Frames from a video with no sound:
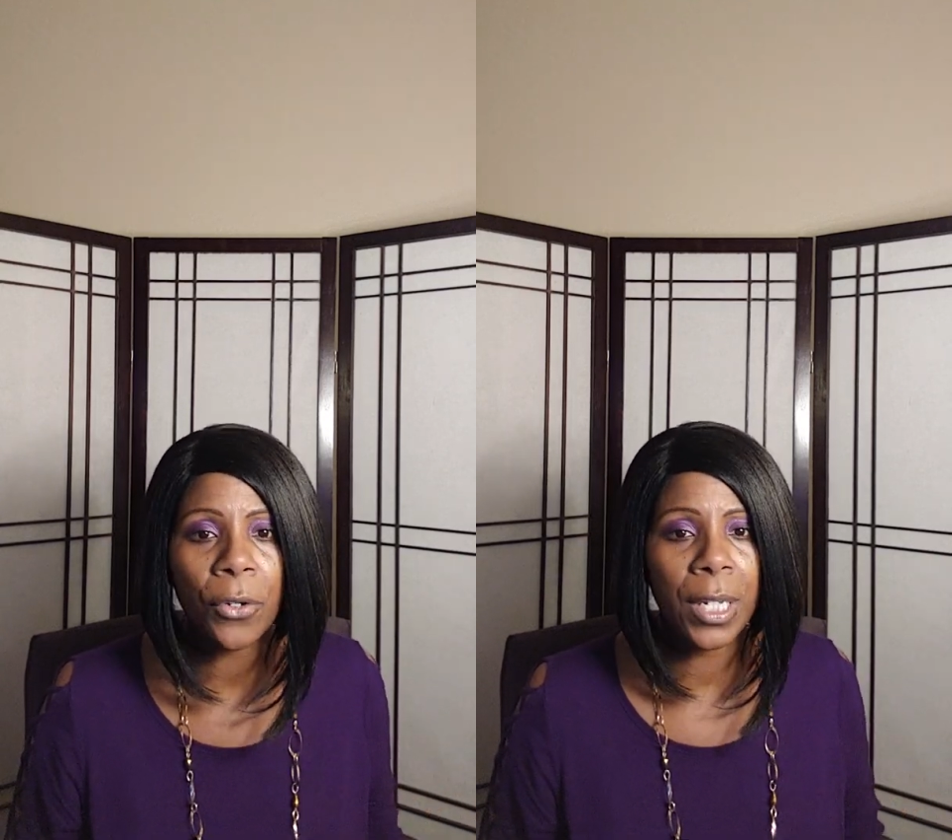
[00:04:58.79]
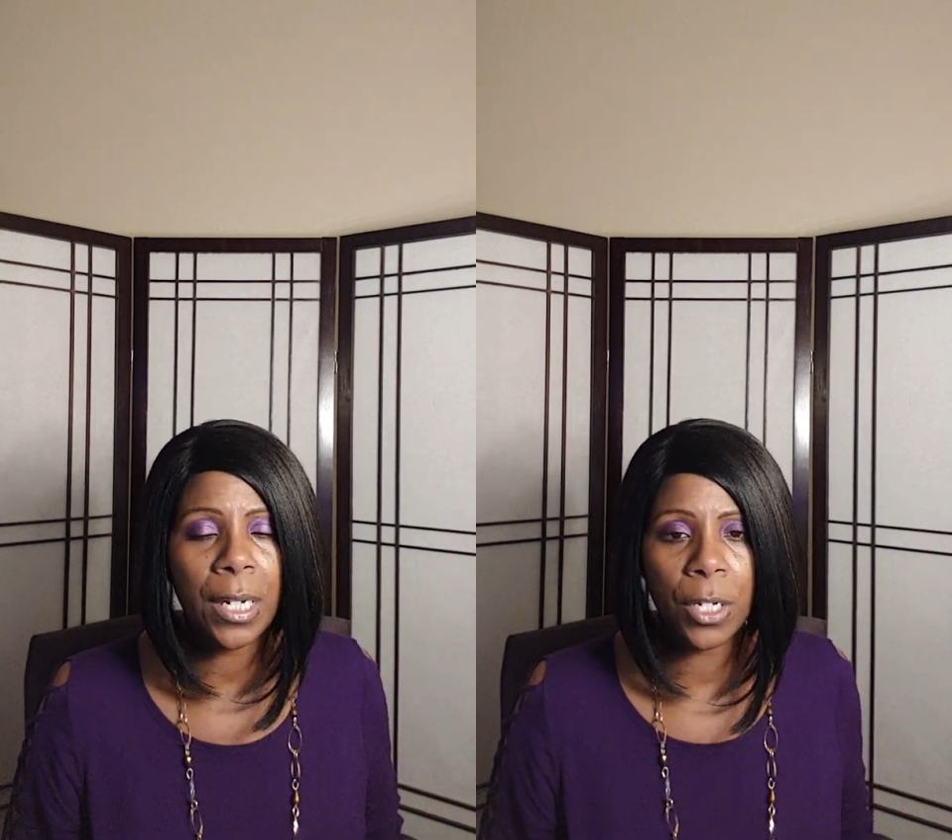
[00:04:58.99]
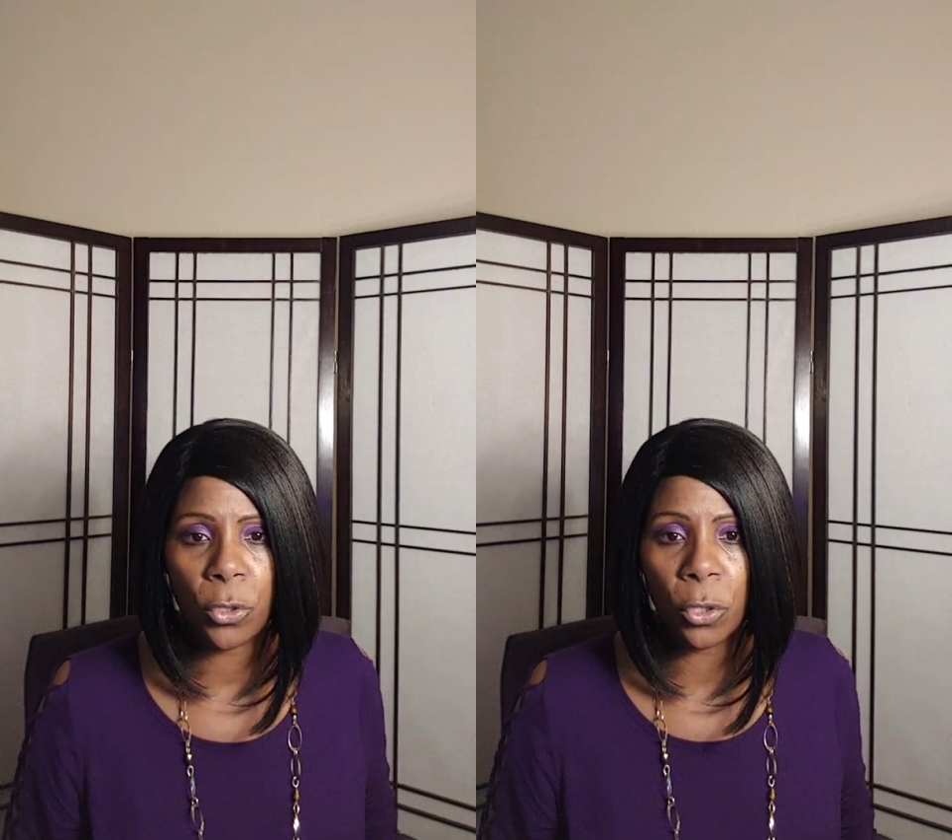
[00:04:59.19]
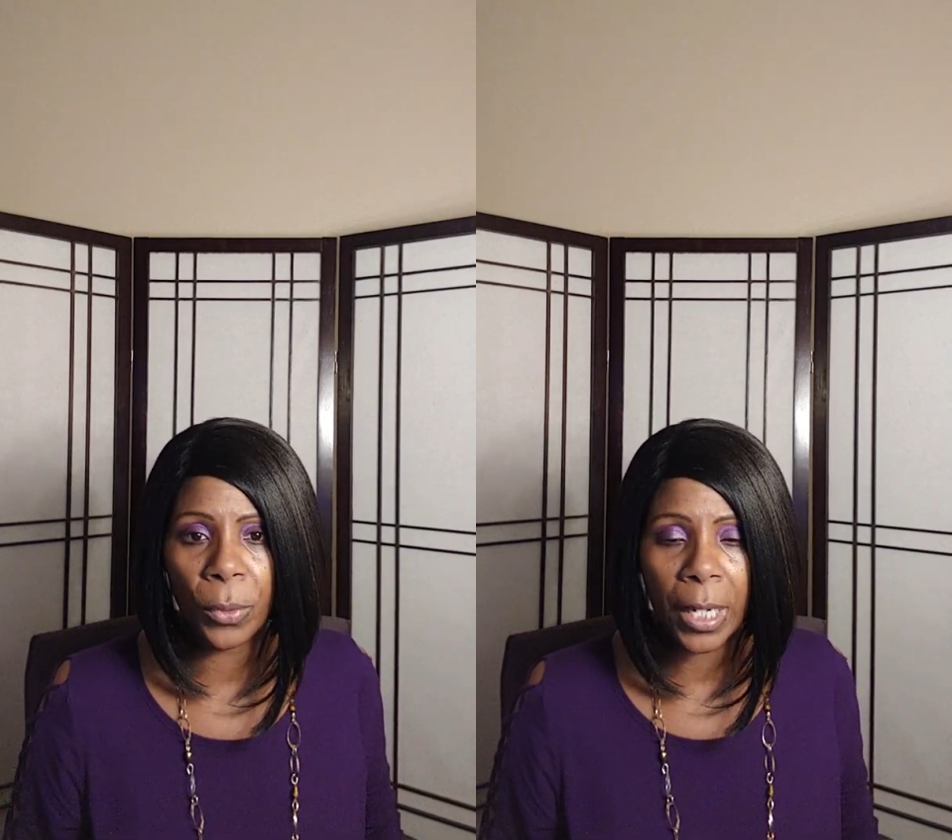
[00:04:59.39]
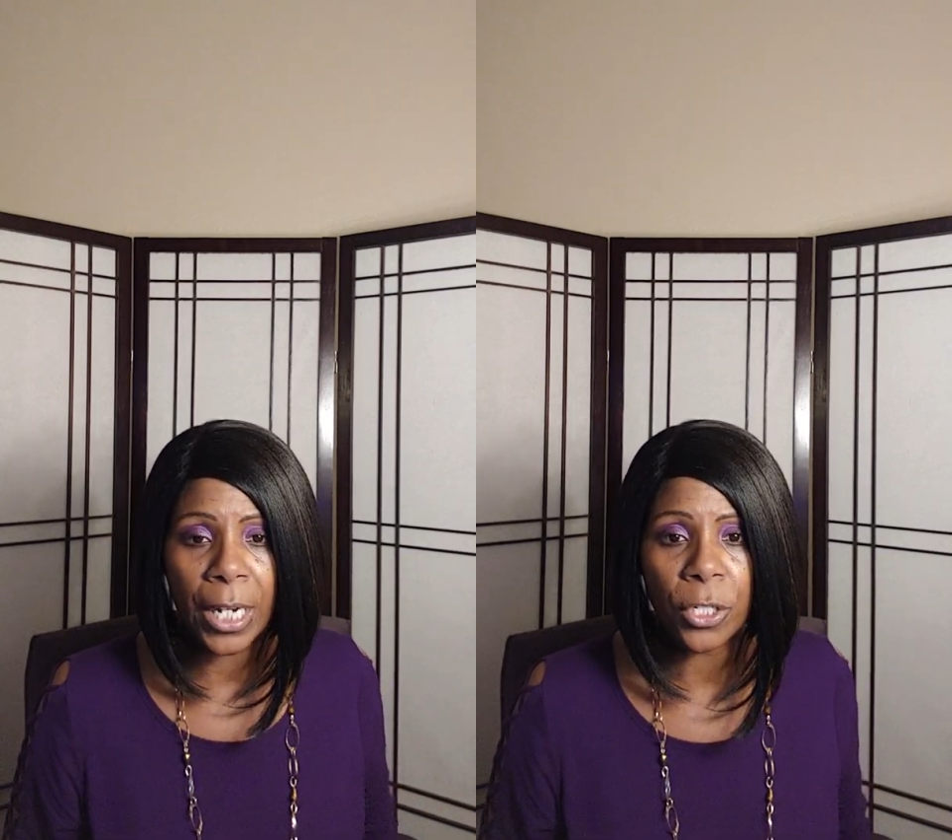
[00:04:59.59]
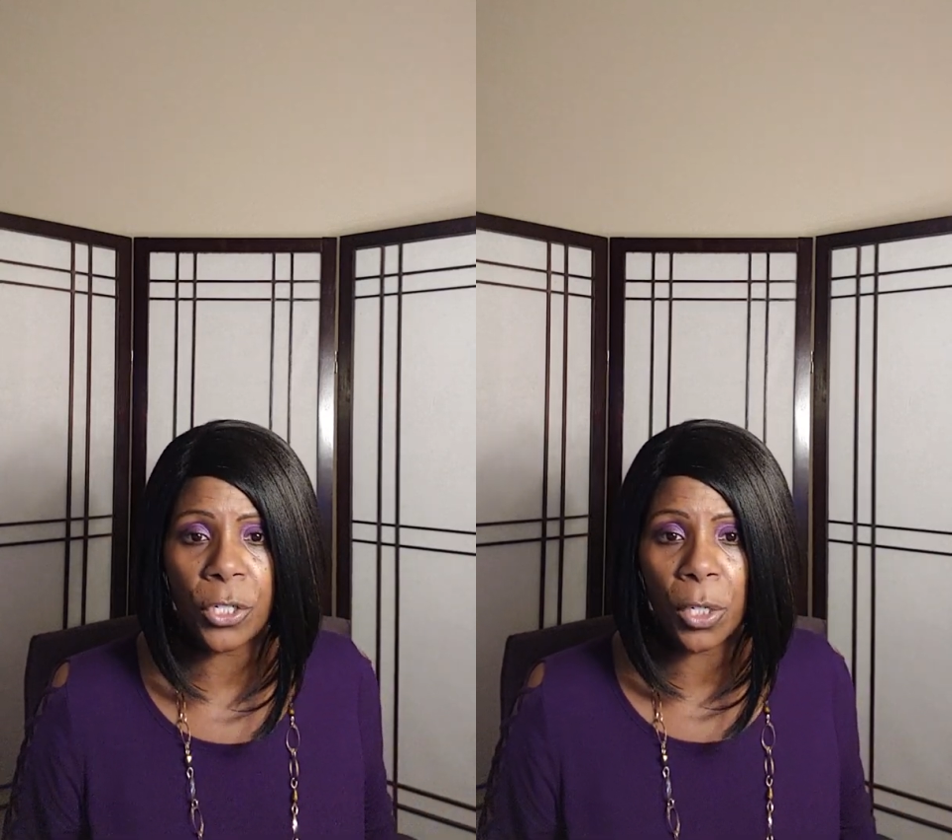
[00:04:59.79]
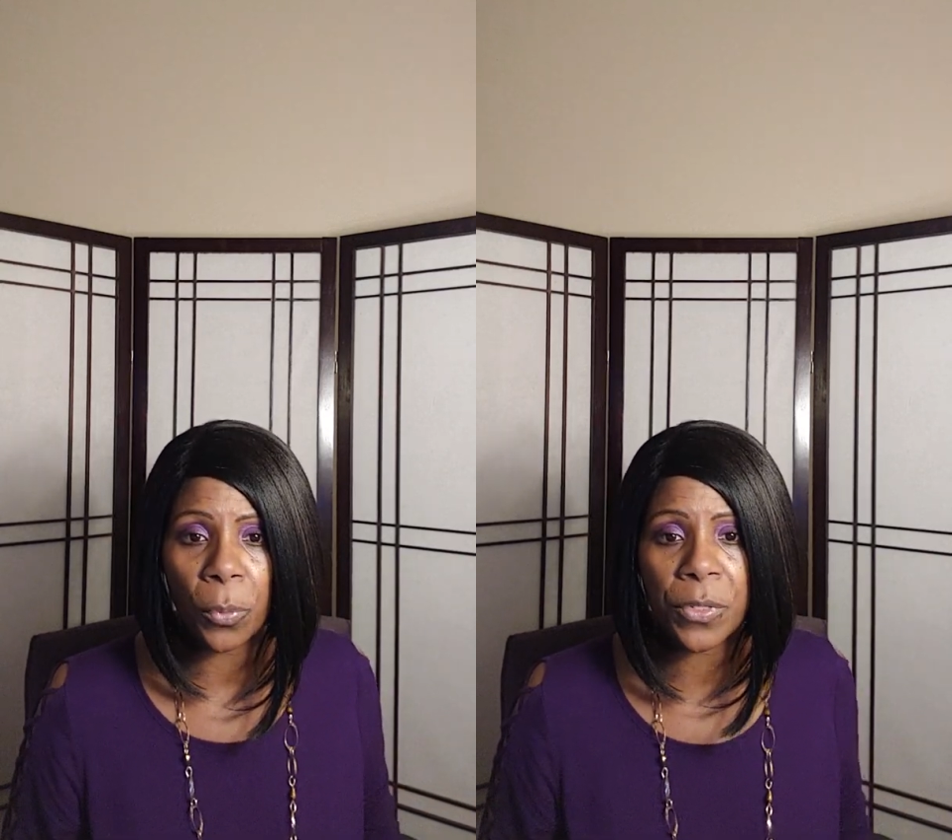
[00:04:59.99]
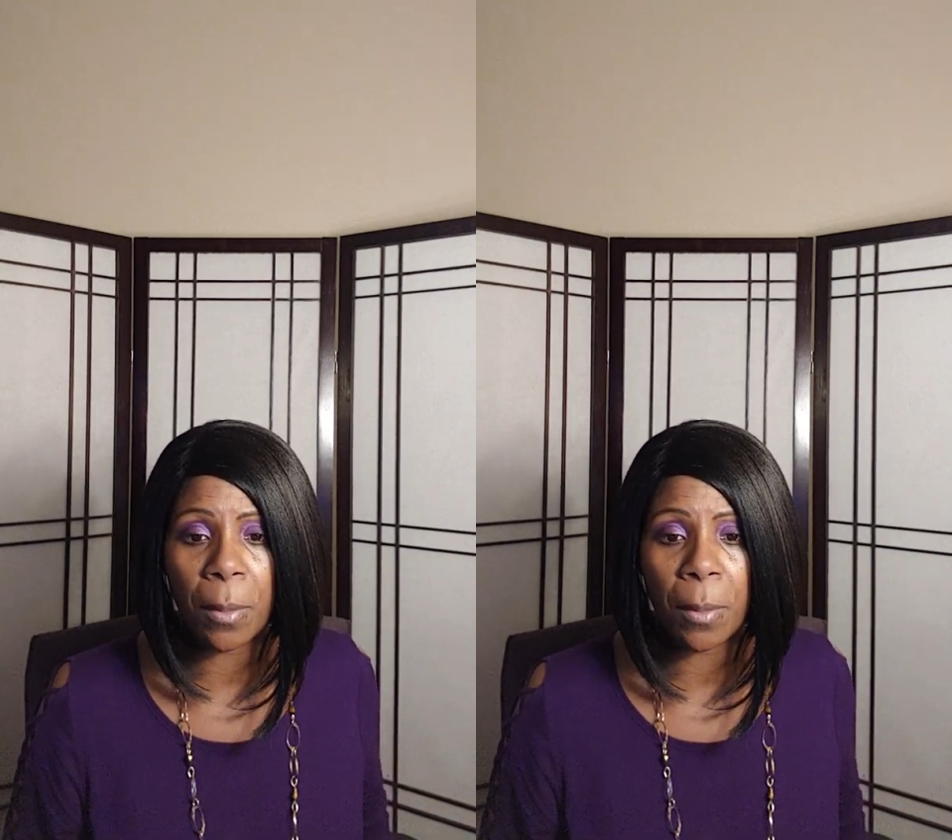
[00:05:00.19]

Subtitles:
getting into a relationship with